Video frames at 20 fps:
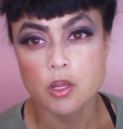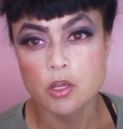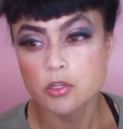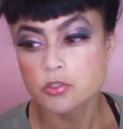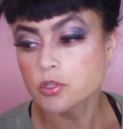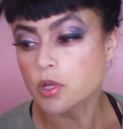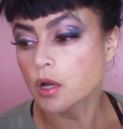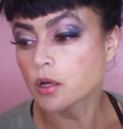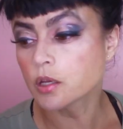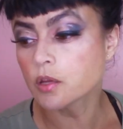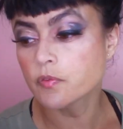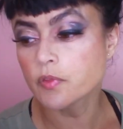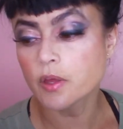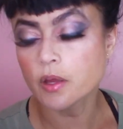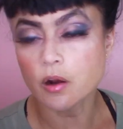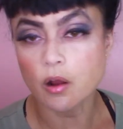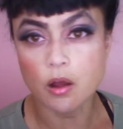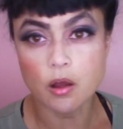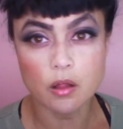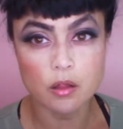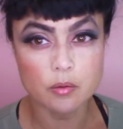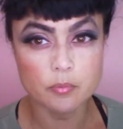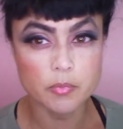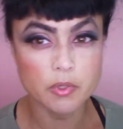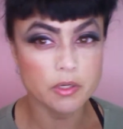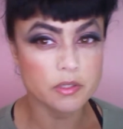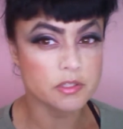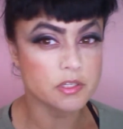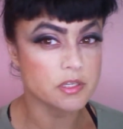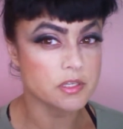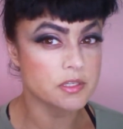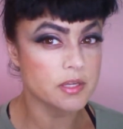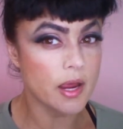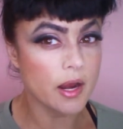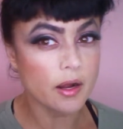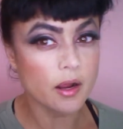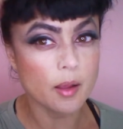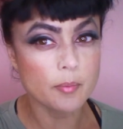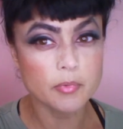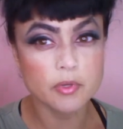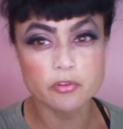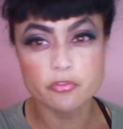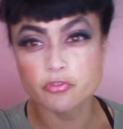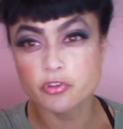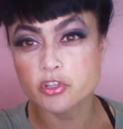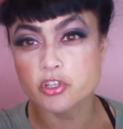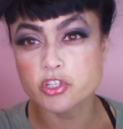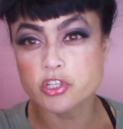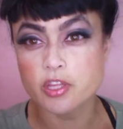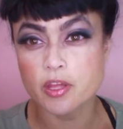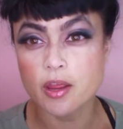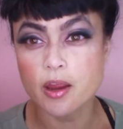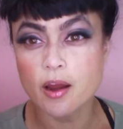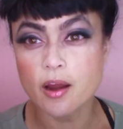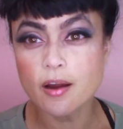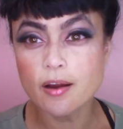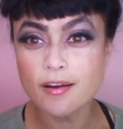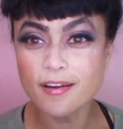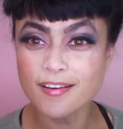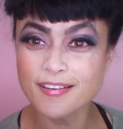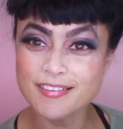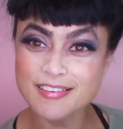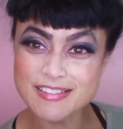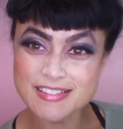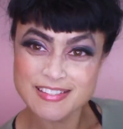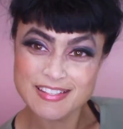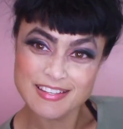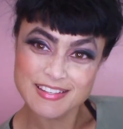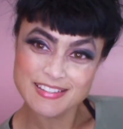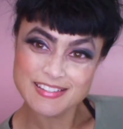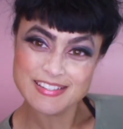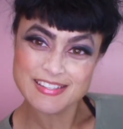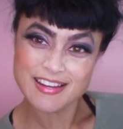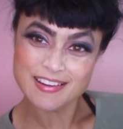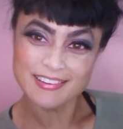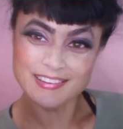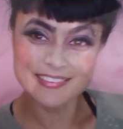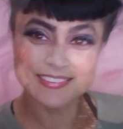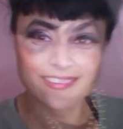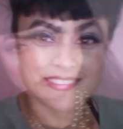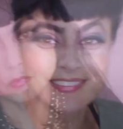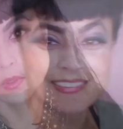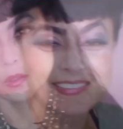So I'll give that all a minute to set. I'm gonna finish the hair and I'll see you in a second.